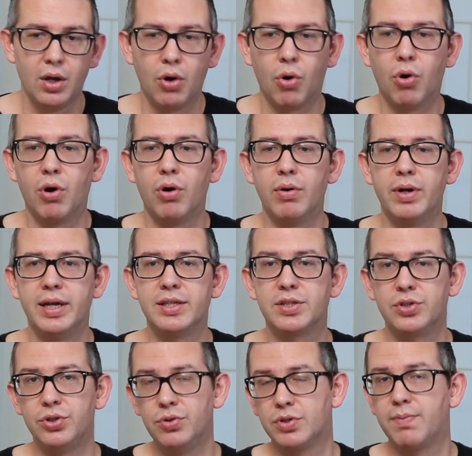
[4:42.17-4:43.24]
or
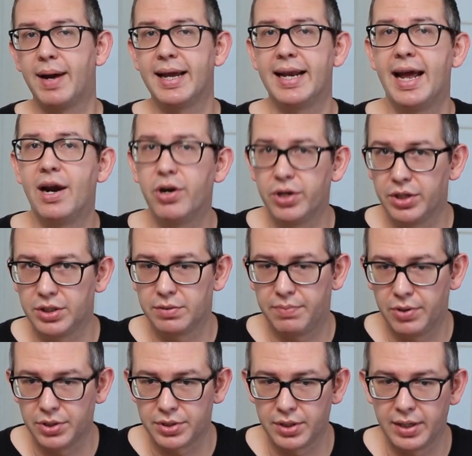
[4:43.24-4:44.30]
it's used by an arrogant
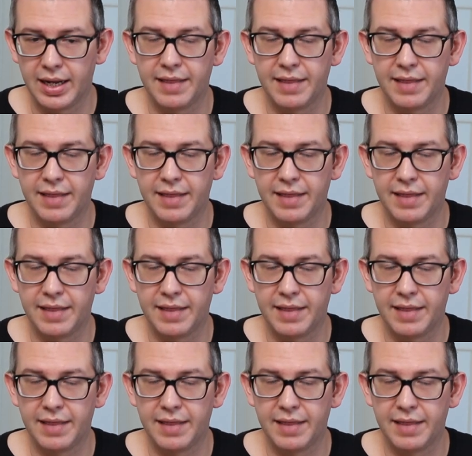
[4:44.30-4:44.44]
person.